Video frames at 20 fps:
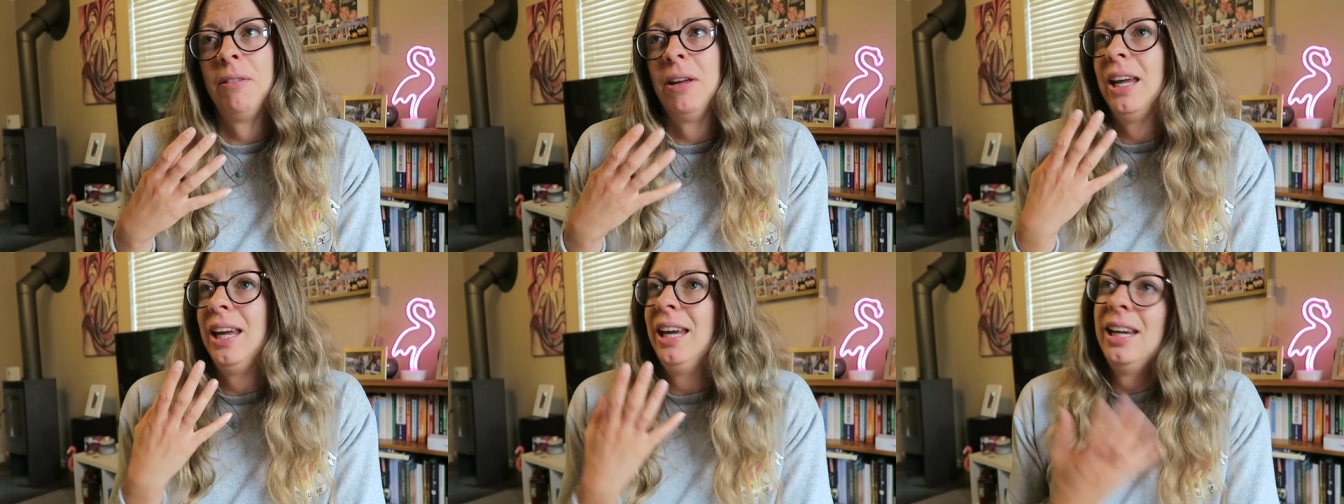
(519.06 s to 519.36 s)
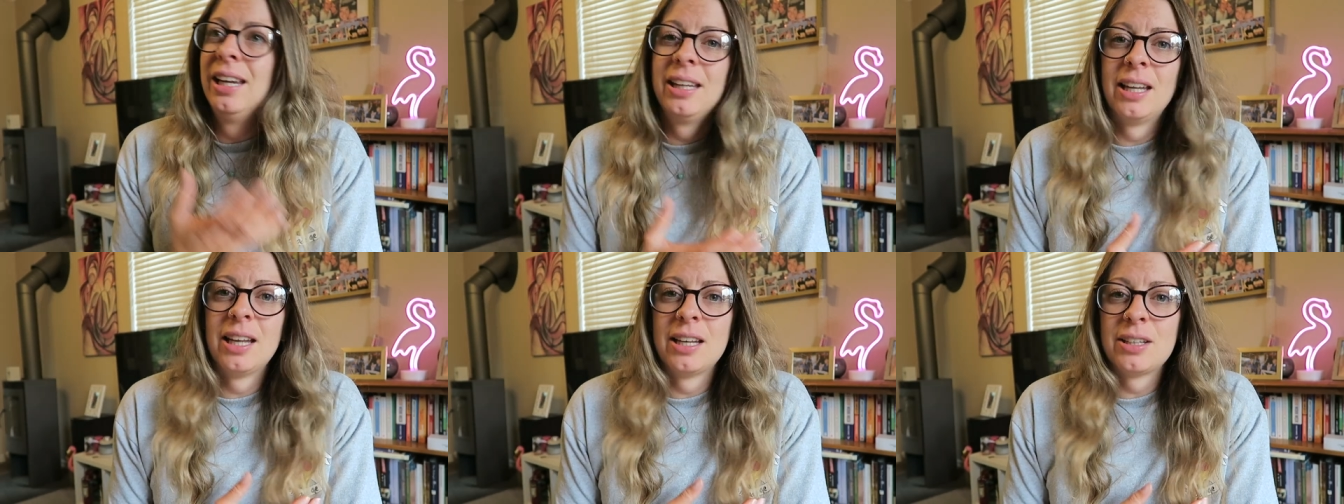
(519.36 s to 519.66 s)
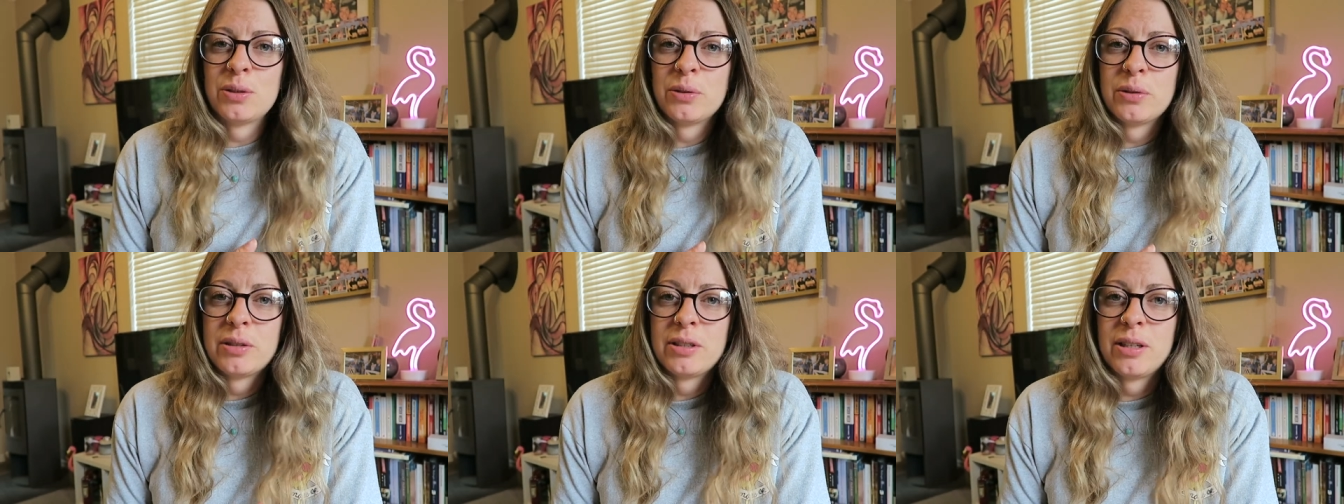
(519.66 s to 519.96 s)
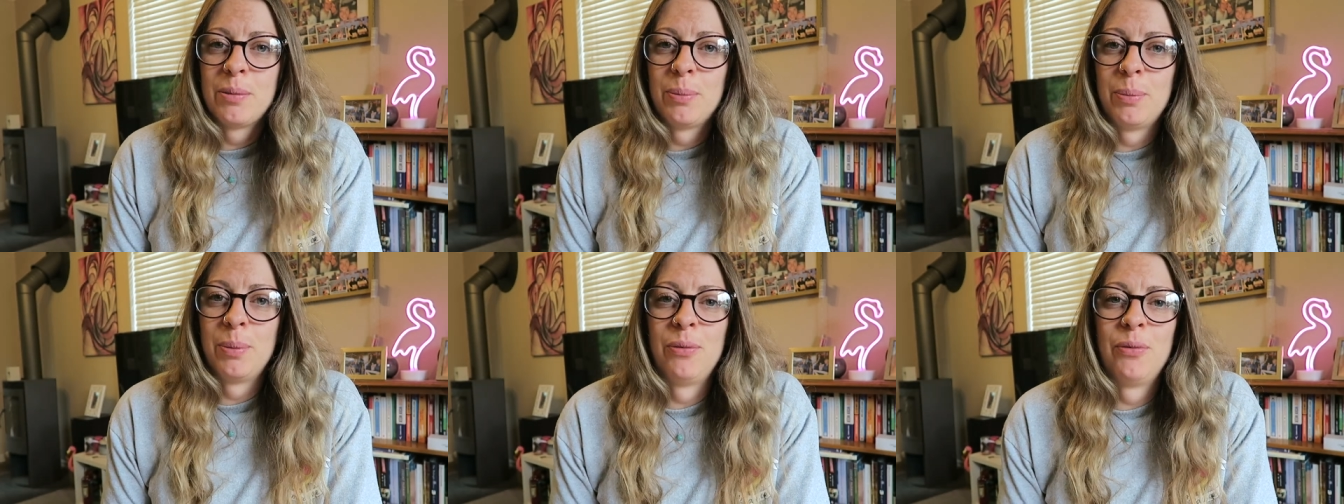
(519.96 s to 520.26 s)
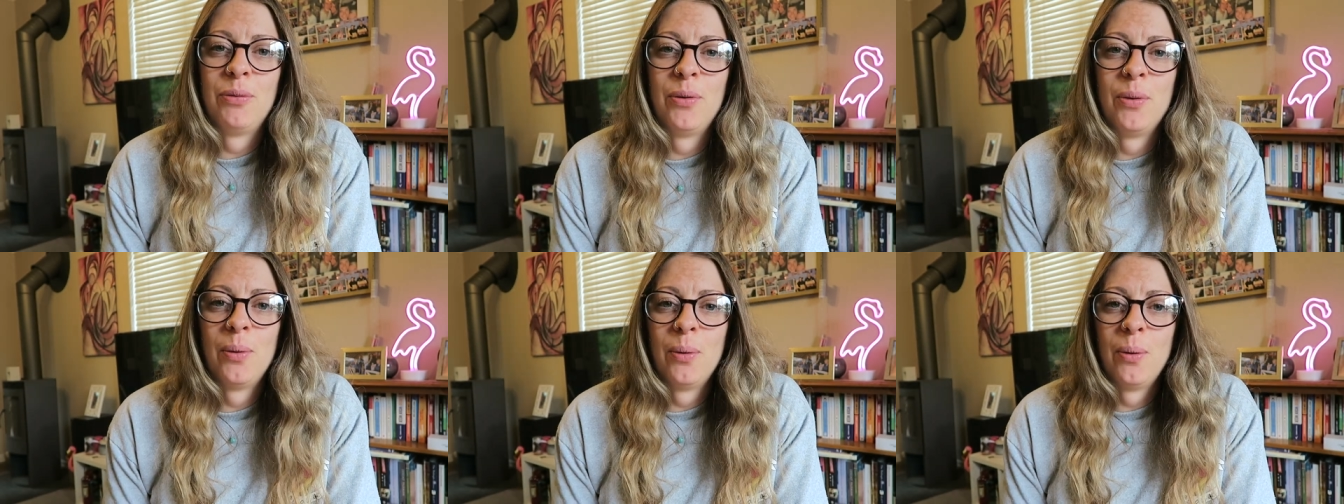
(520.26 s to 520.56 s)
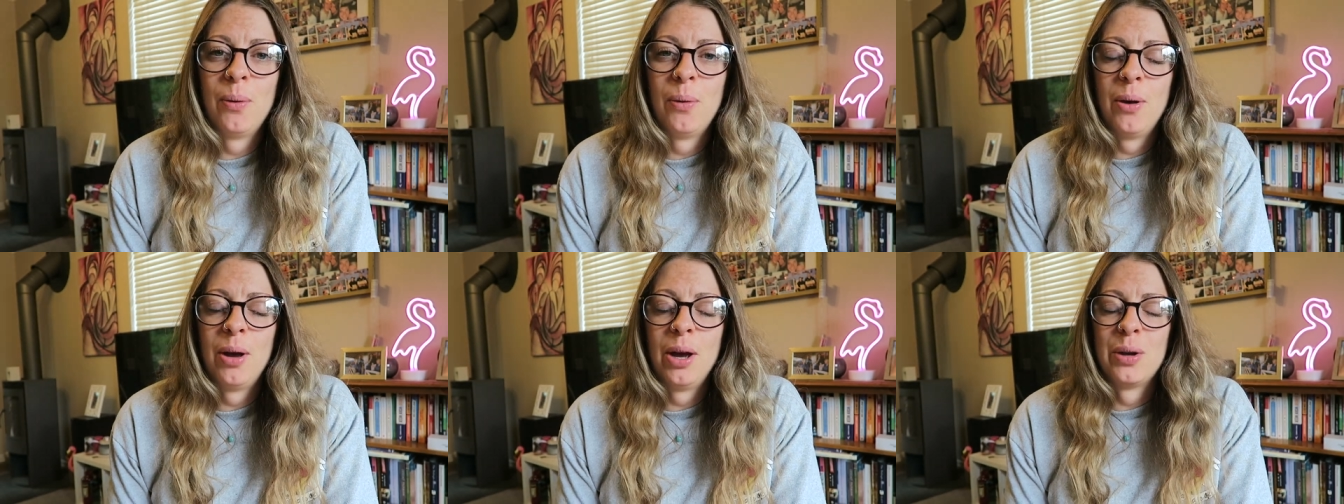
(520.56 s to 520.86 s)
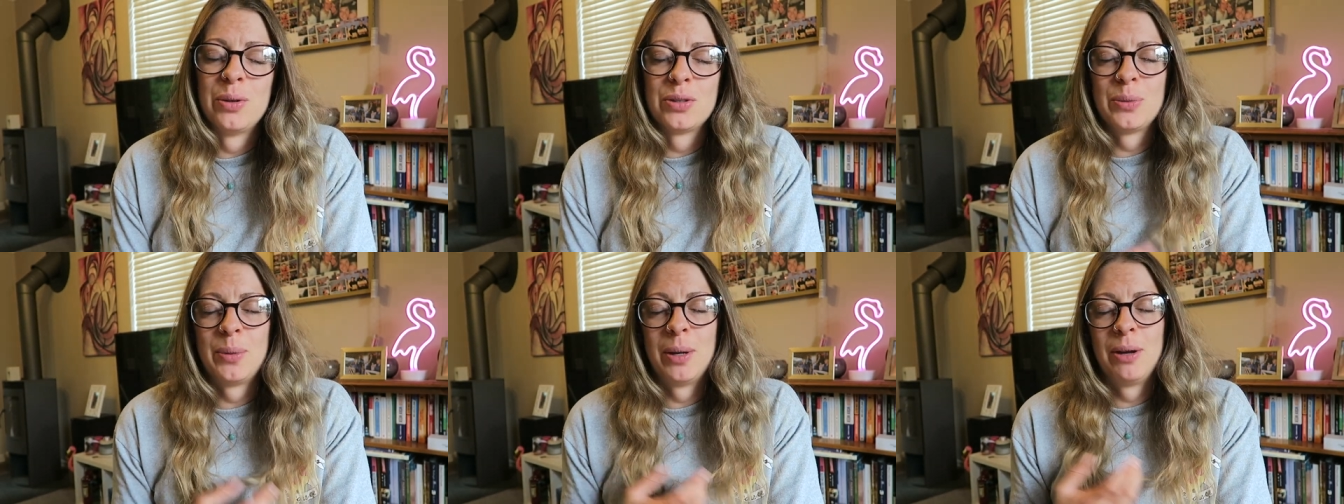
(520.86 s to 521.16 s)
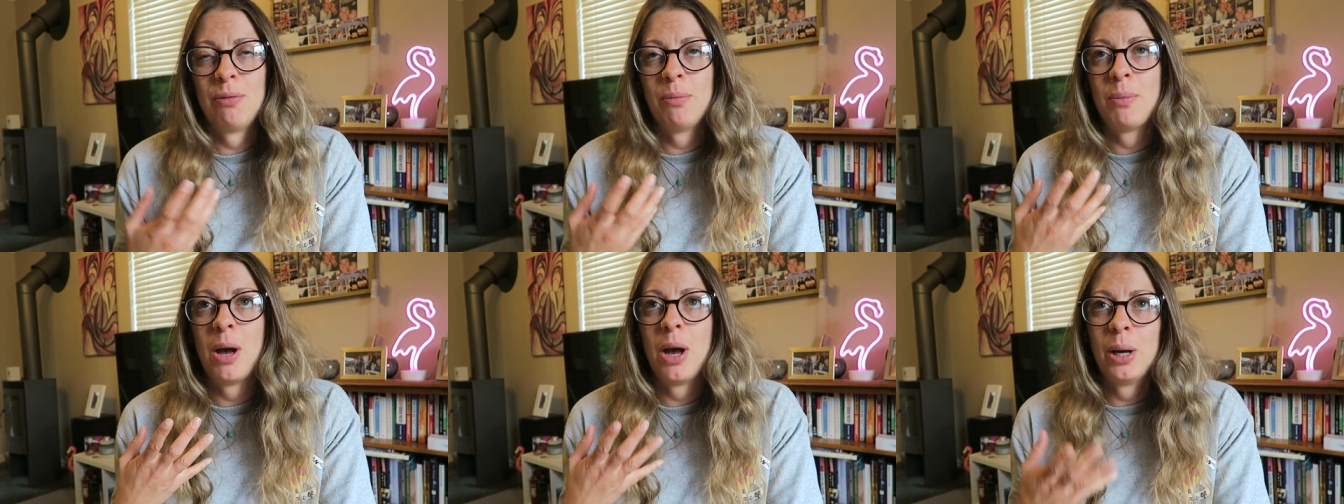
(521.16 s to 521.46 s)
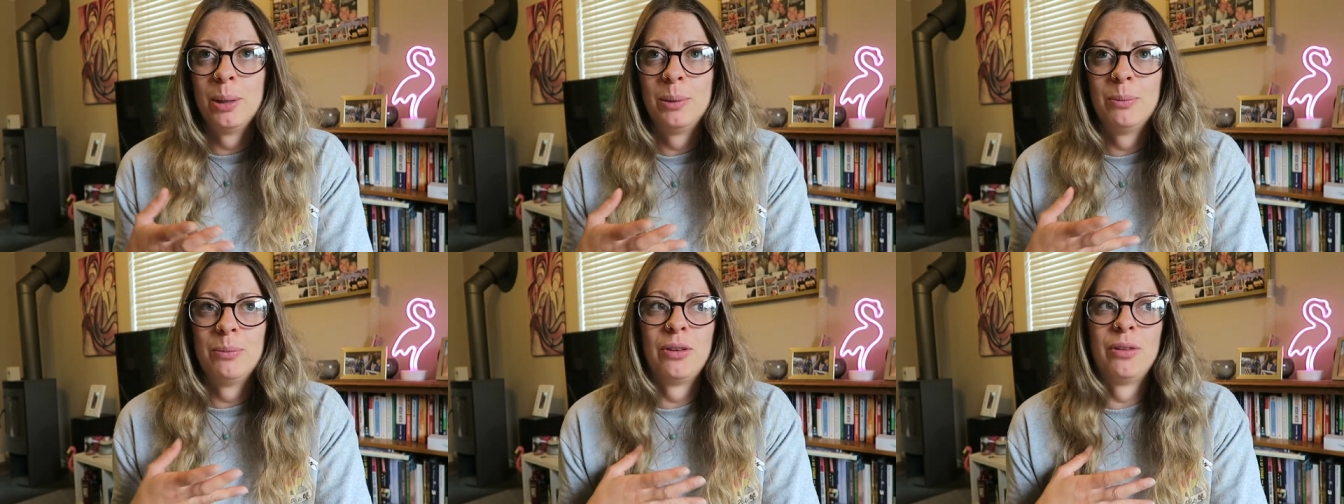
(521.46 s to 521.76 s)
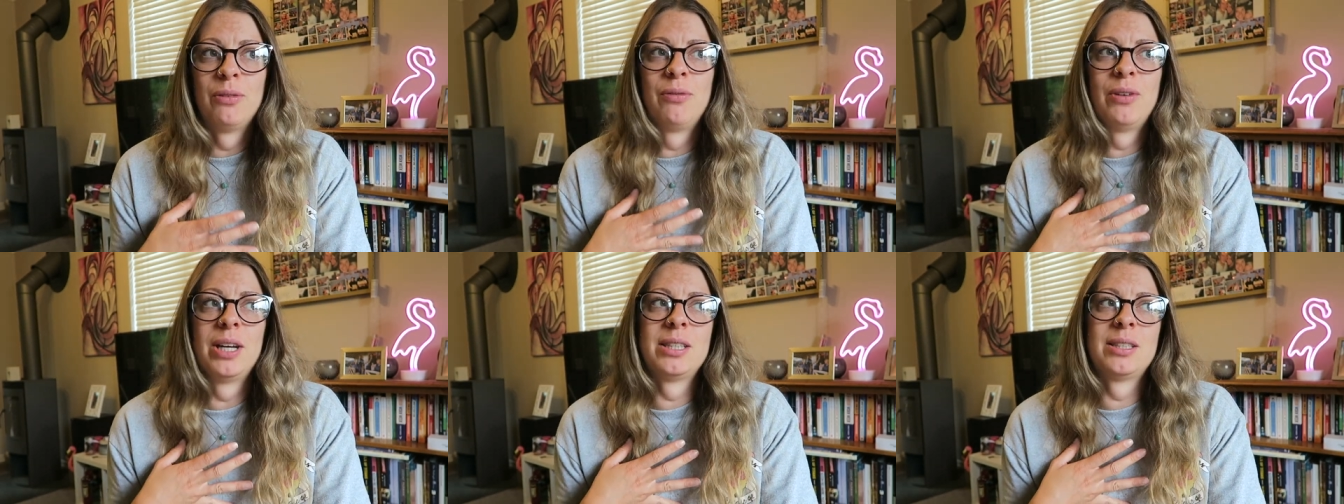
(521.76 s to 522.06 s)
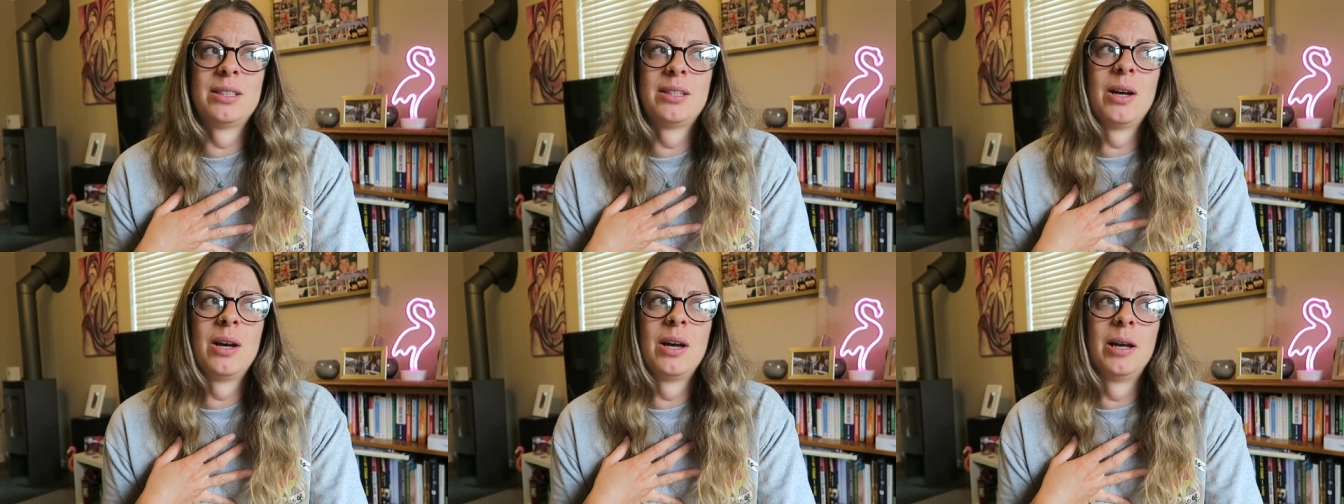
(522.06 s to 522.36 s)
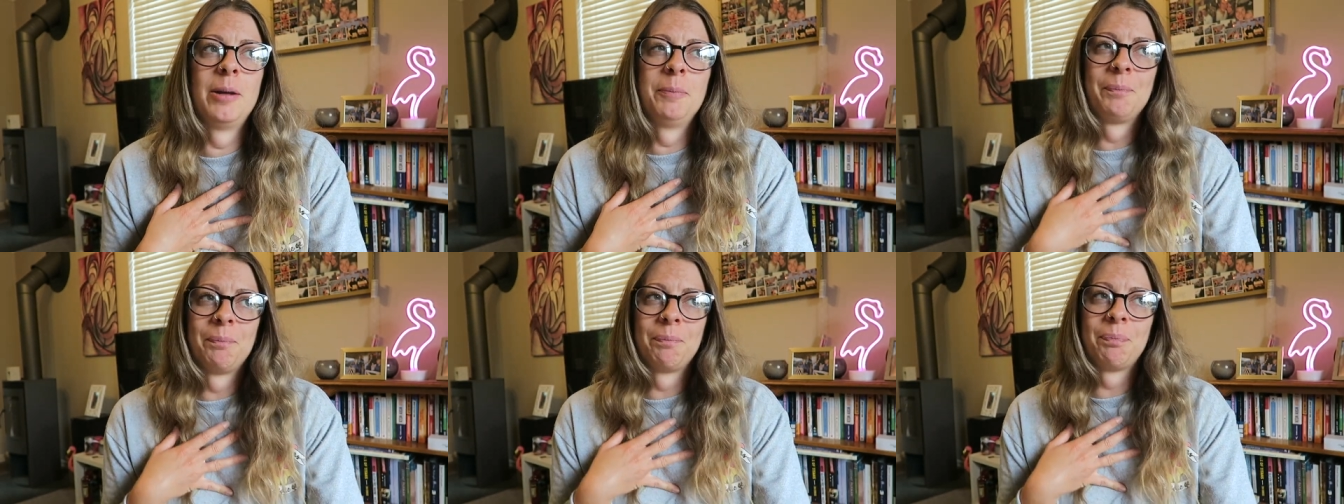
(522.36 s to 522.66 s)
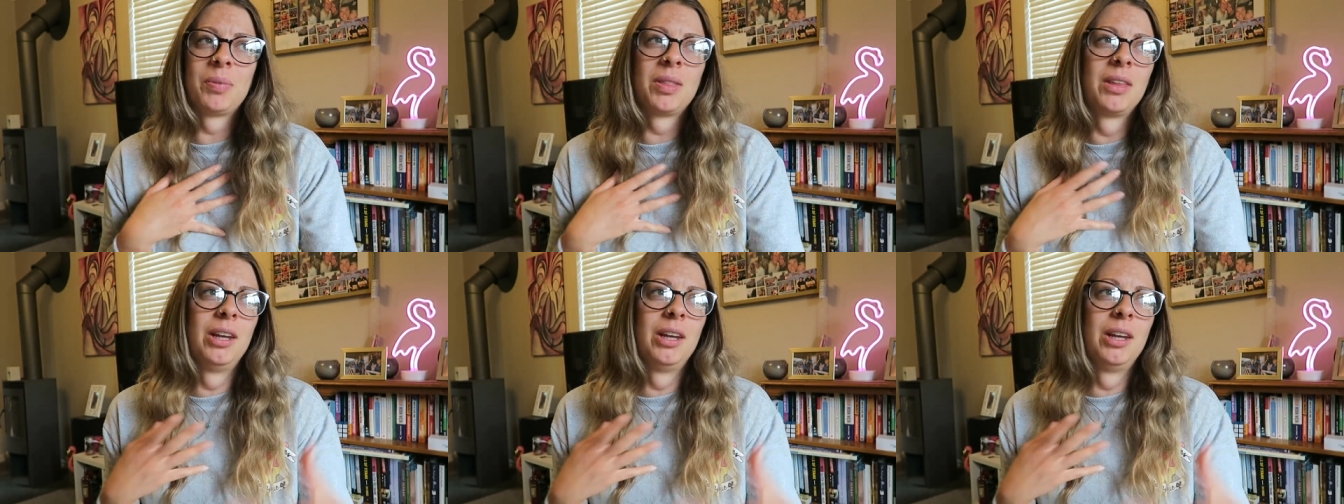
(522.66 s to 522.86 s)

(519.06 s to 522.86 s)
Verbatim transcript: eaten that sort of stuff before. I was away from home for the first time.